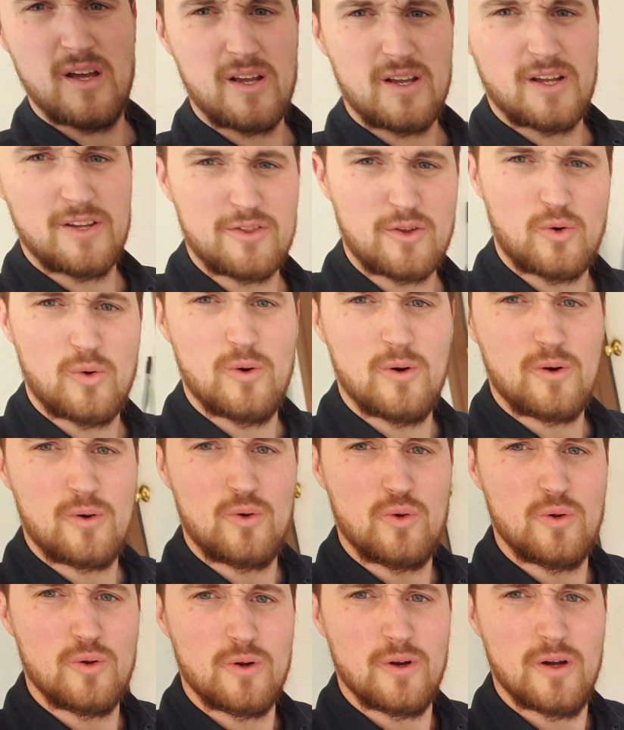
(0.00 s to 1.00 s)
Got the oil
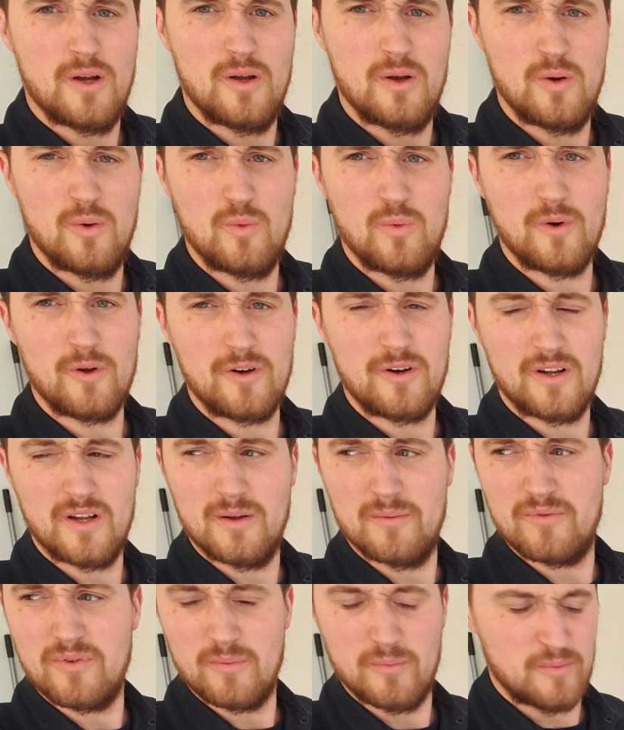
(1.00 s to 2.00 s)
cooler welded
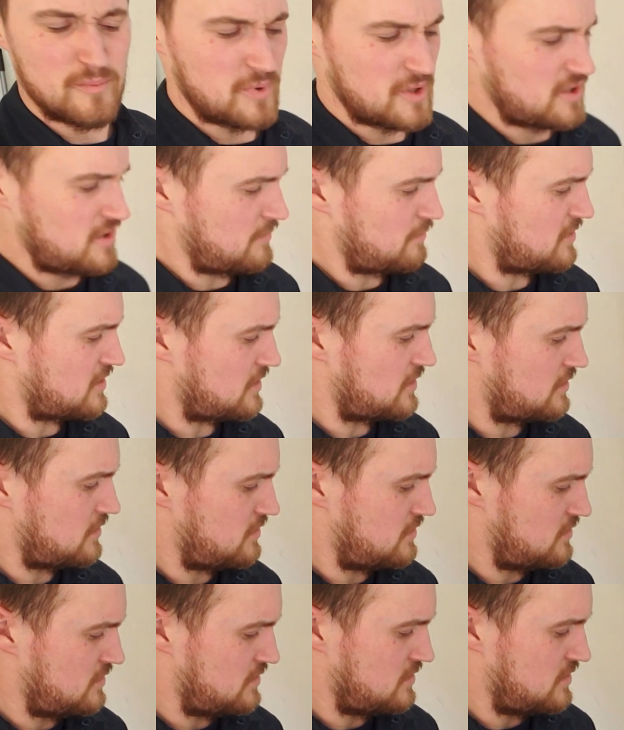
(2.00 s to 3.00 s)
up from a buddy of mine,
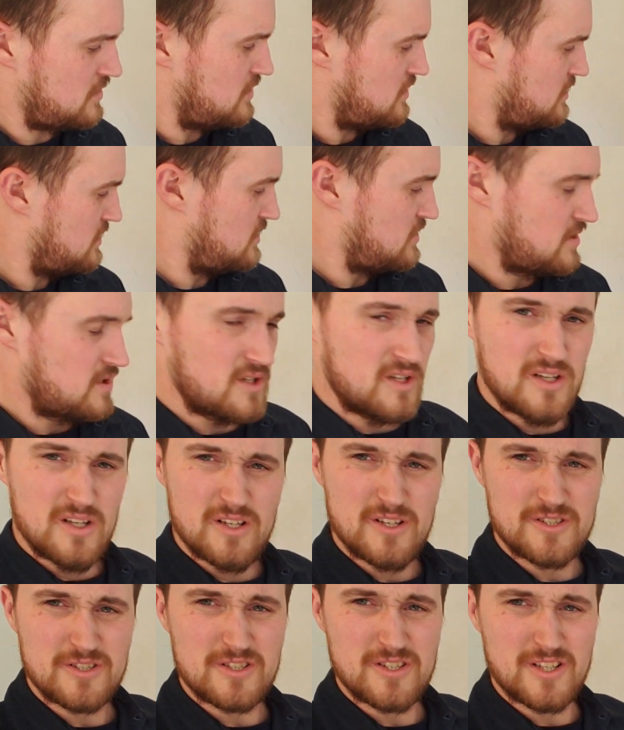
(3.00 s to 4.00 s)

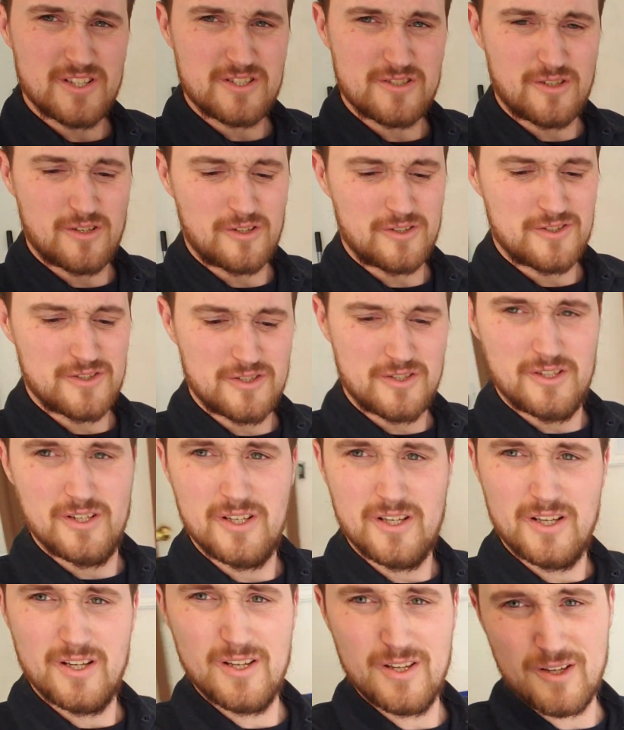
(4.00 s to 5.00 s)
so that's all good.
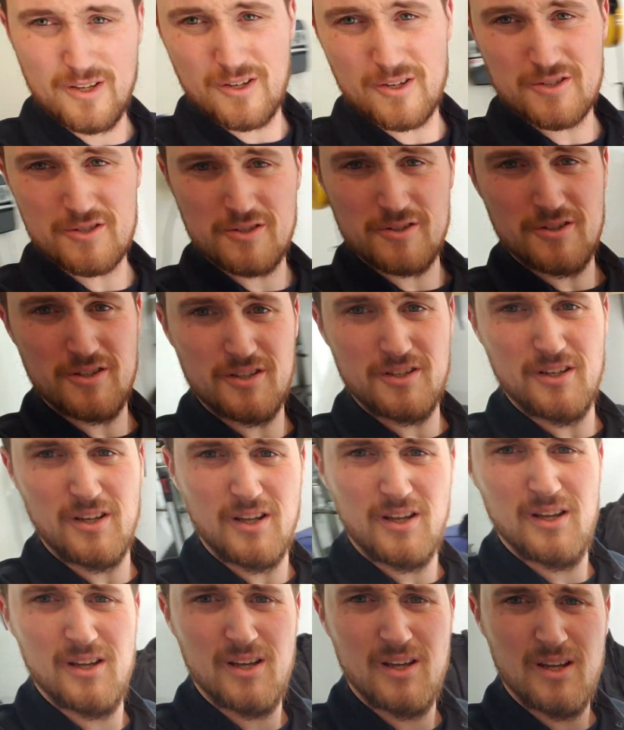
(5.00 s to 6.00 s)
He also did
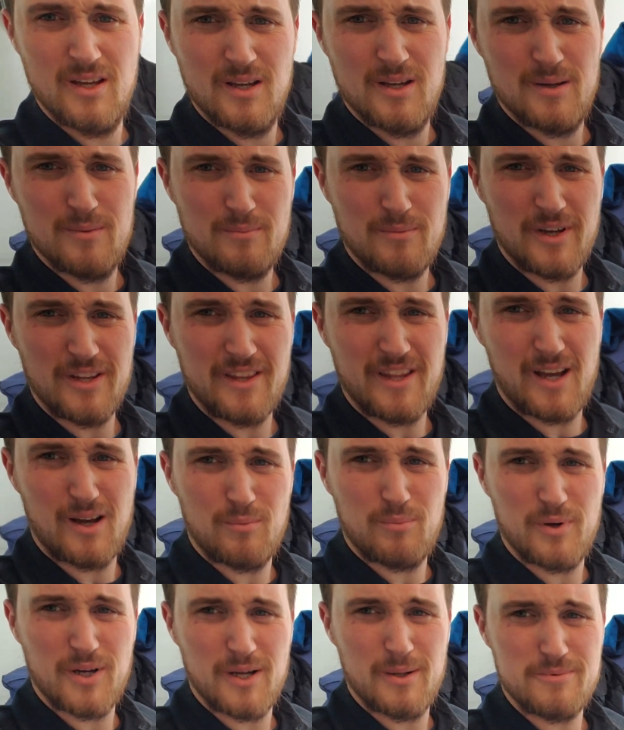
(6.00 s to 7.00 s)
my
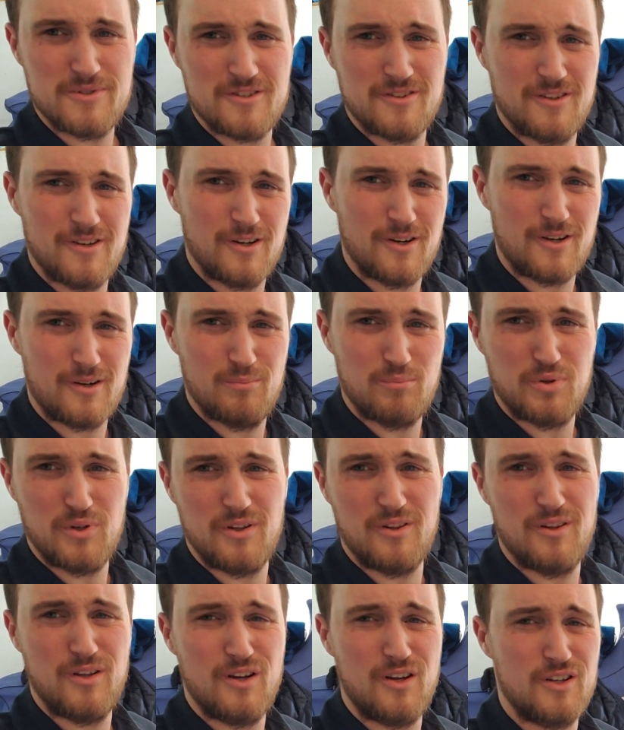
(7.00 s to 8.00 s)
downpipes, so they're
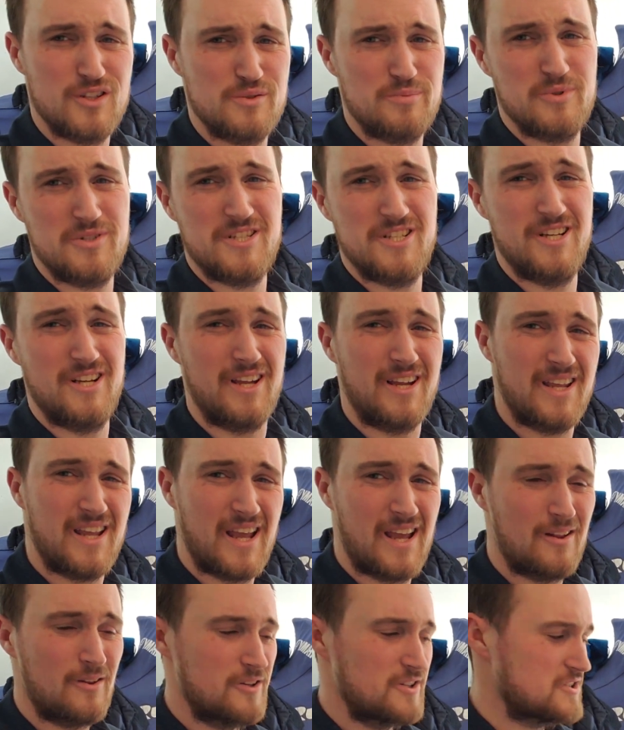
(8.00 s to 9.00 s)
completely 100%
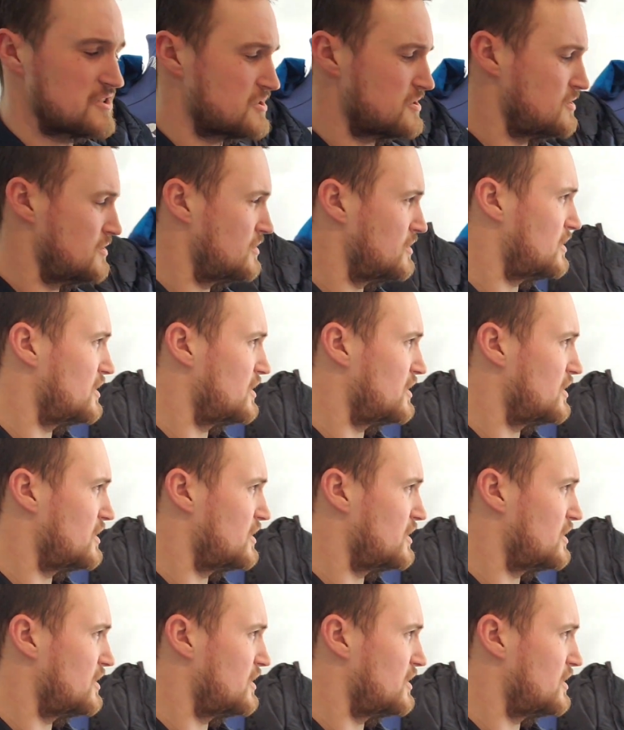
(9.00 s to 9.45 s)
catless.